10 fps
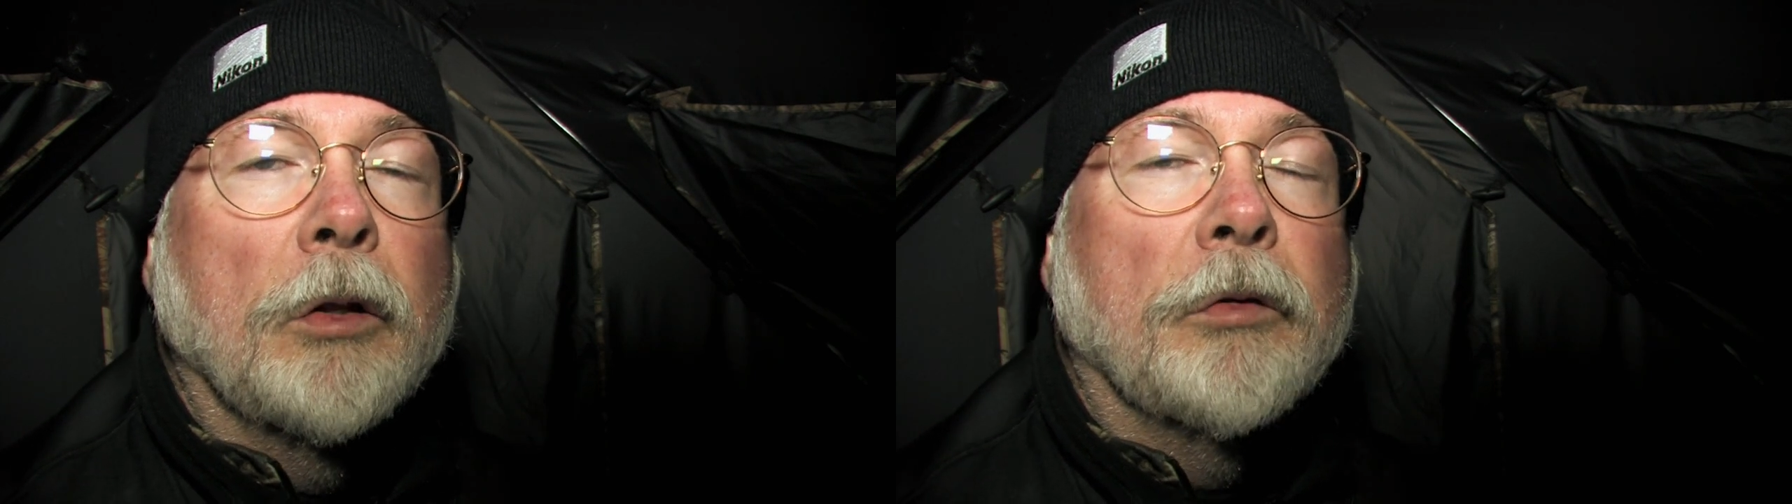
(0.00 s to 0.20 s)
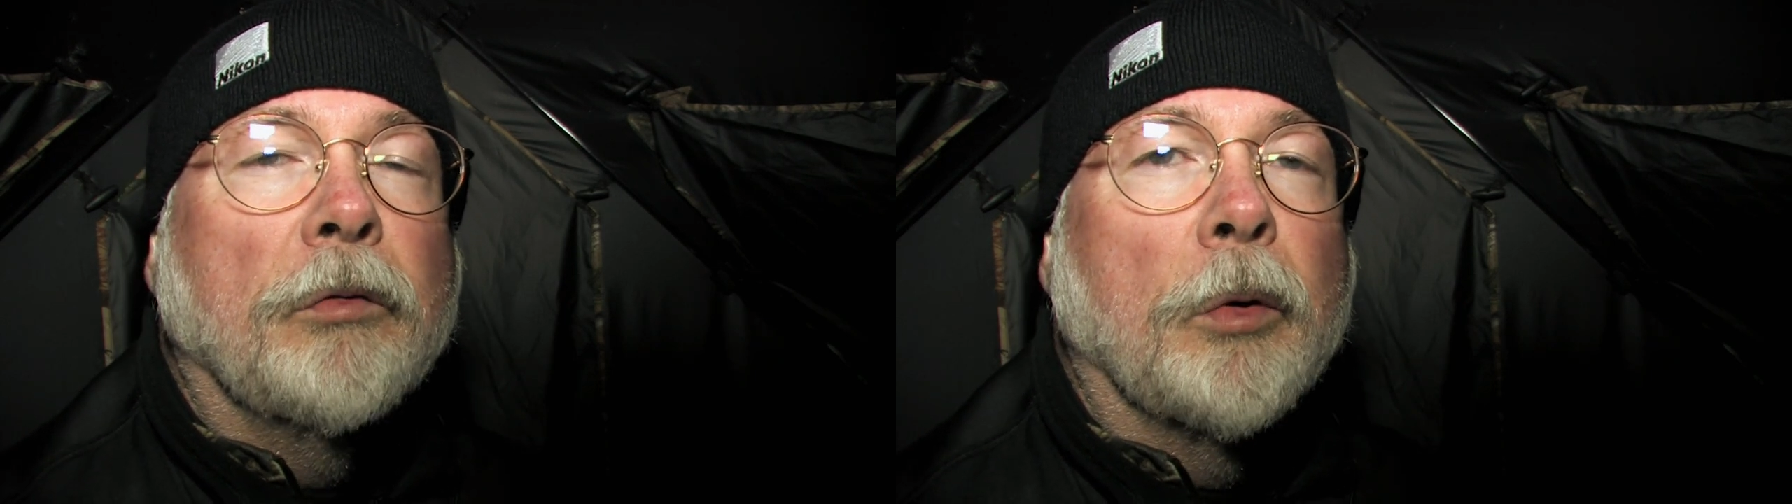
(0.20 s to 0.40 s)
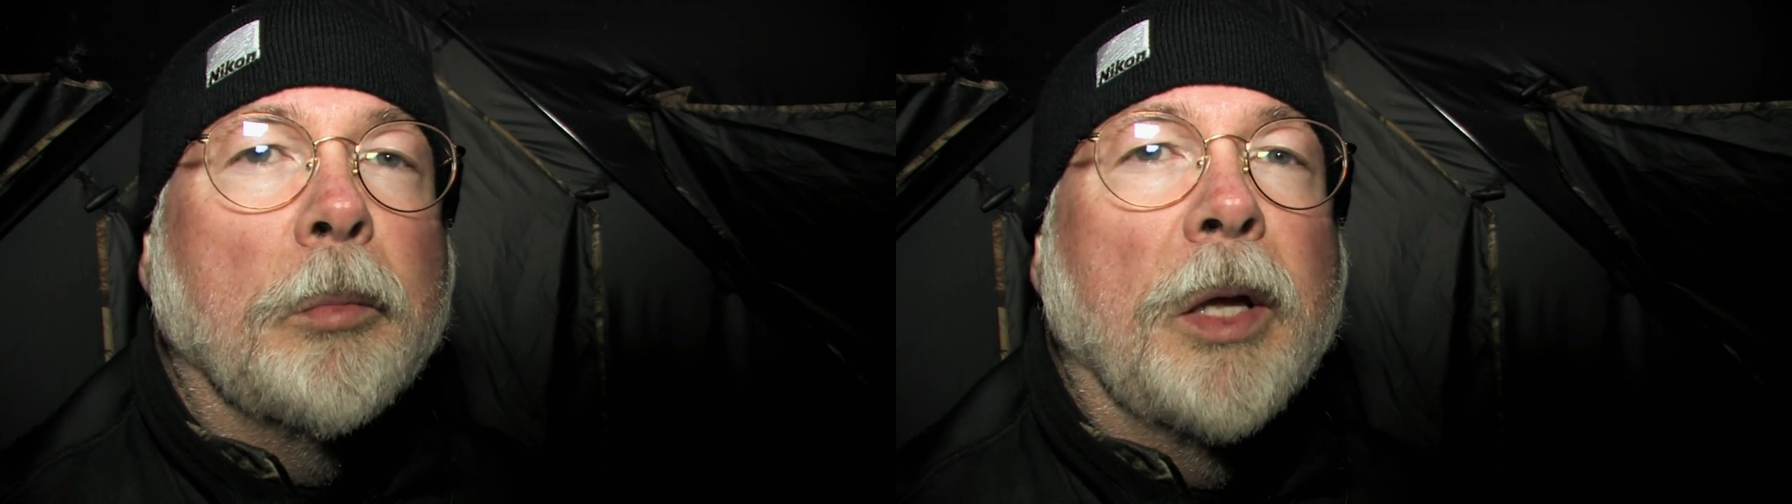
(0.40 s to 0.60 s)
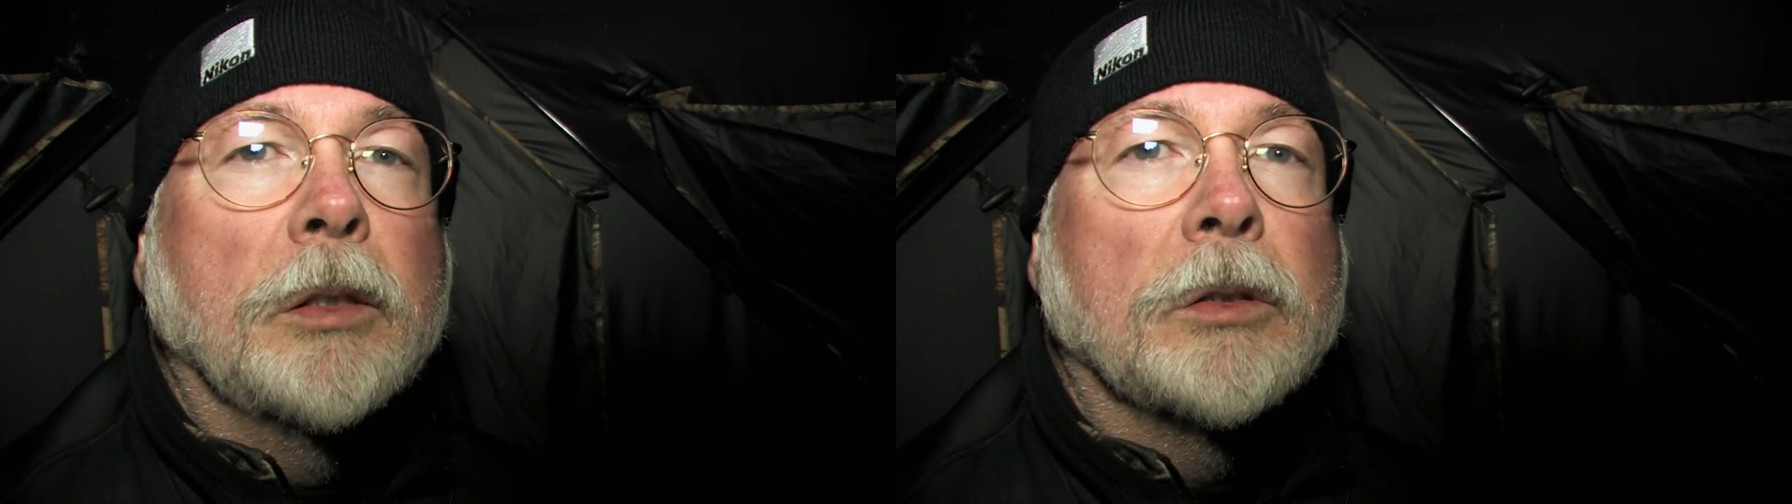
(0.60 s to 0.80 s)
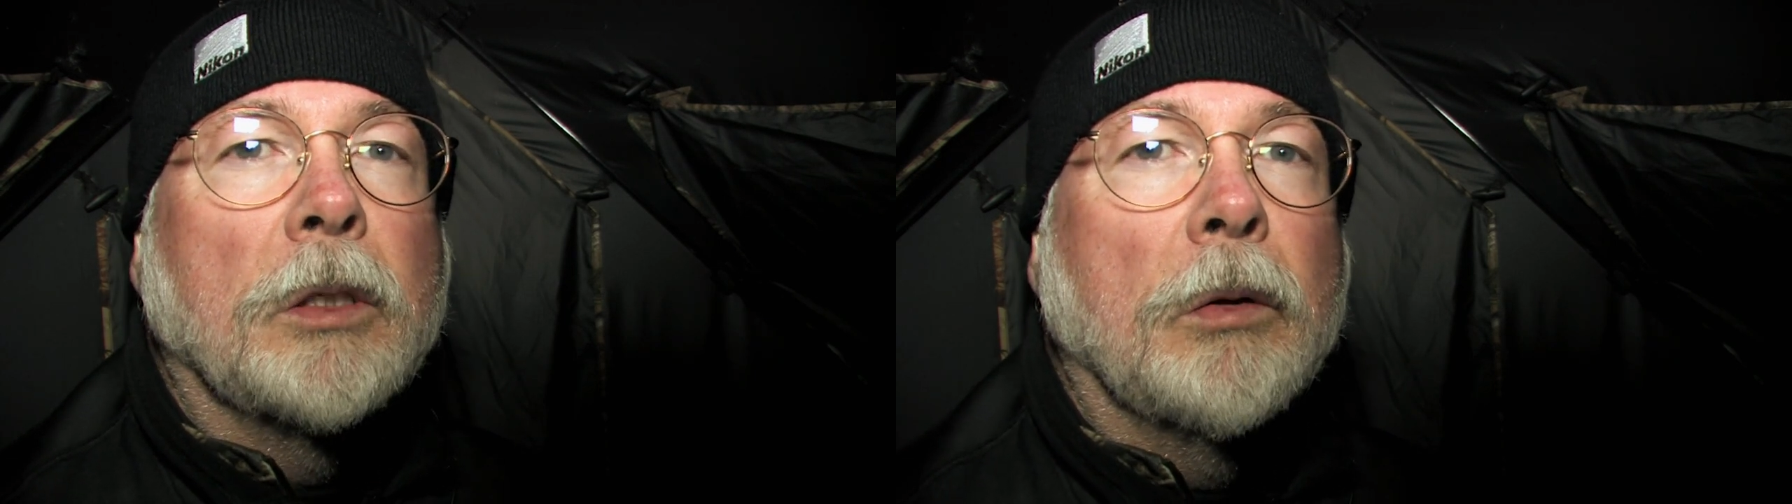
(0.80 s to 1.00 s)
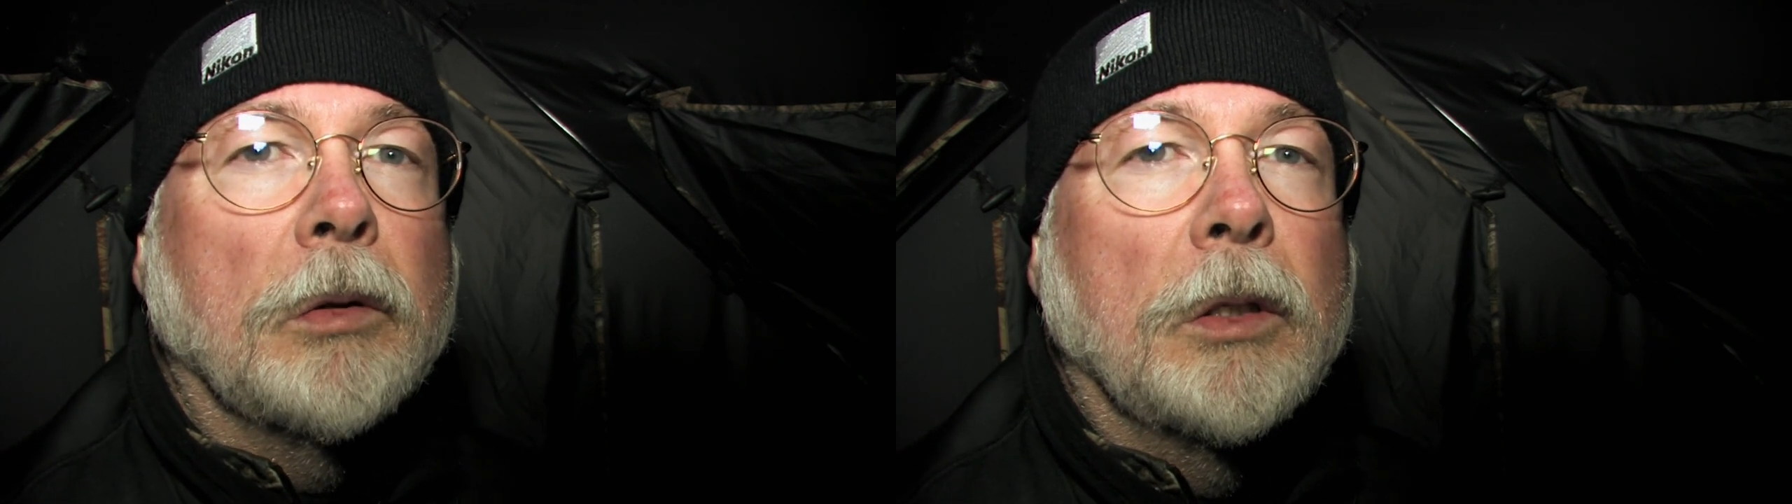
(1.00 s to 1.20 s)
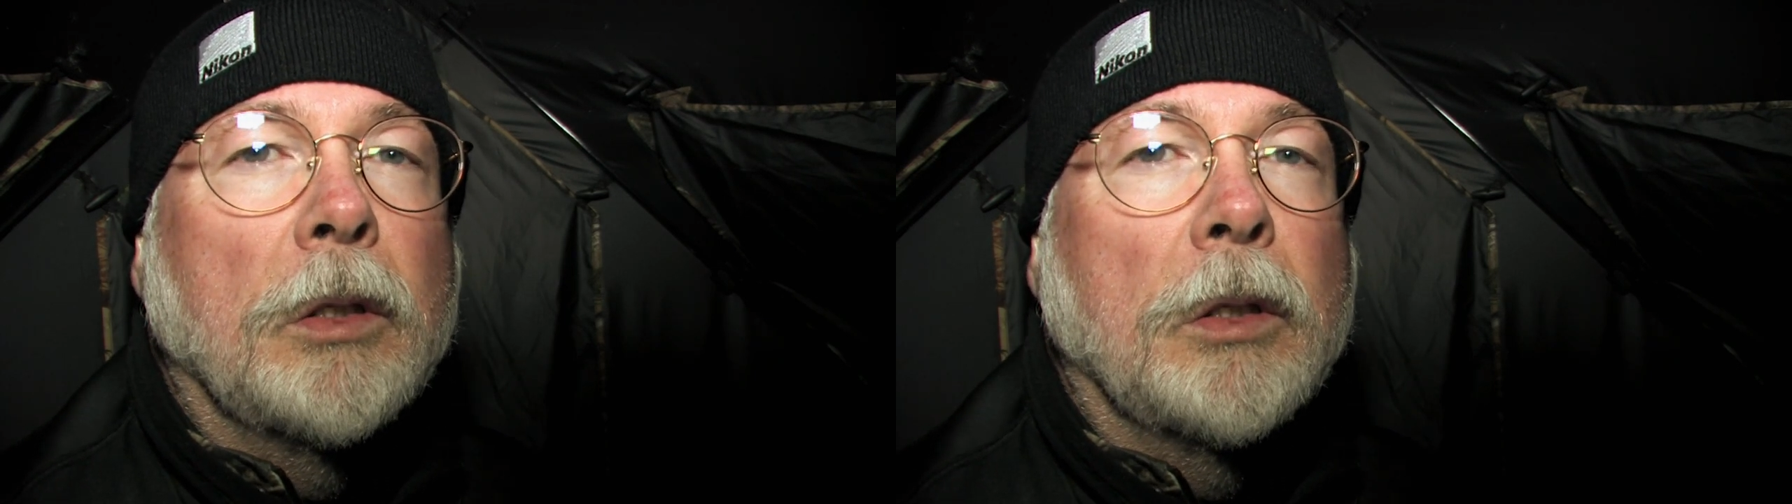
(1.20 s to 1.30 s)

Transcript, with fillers: and look for him then. So